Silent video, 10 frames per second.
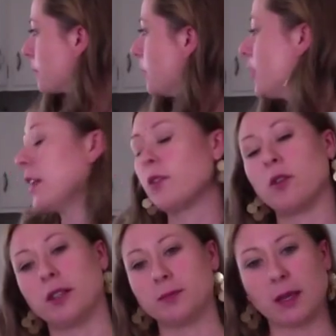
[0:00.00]
You can
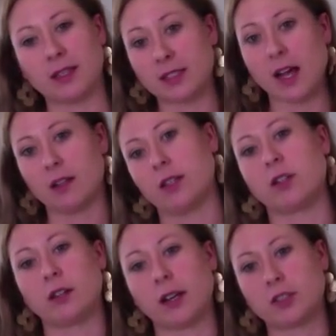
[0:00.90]
always make salad or
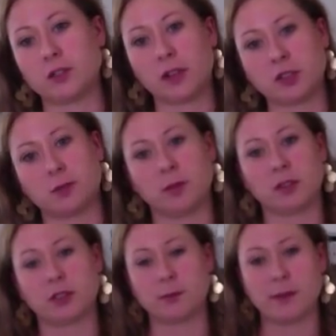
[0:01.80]
an extra vegetable
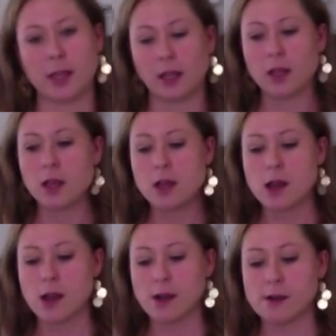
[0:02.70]
or something,
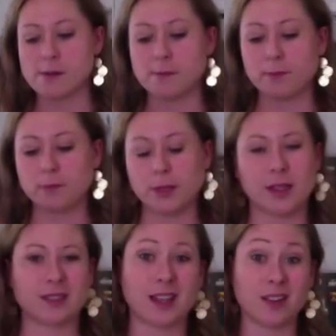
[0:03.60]
but
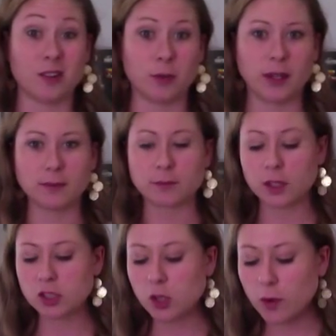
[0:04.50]
that's kind of all we eat.
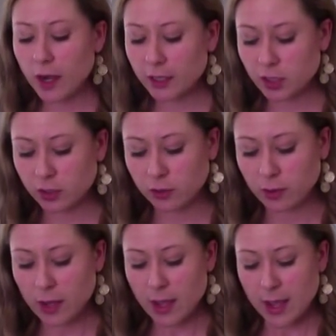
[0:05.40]
So what I do
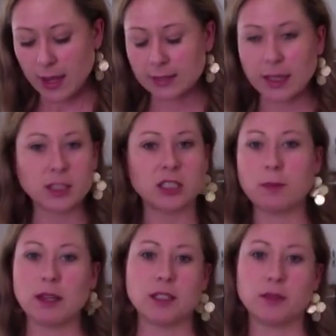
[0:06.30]
is I just
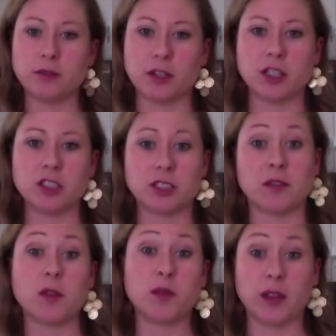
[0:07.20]
make different variations of
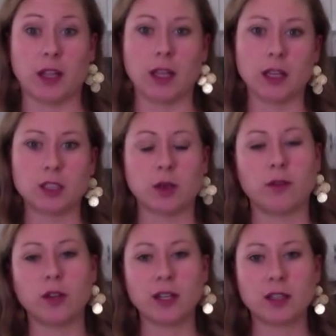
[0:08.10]
a filling. So I've
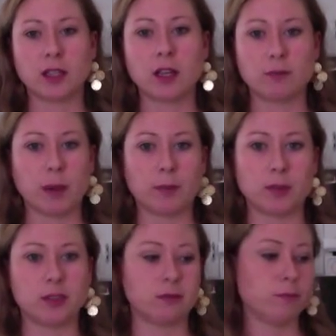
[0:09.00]
already got the
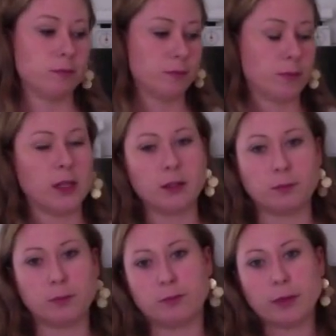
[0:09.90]
peppers in a
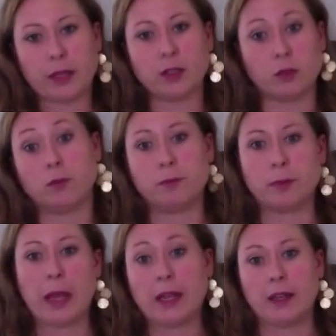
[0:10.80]
little
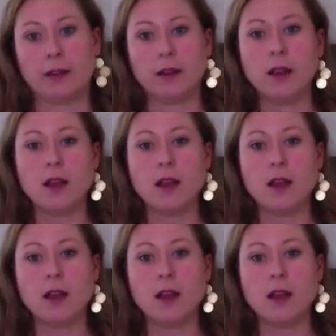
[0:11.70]
pan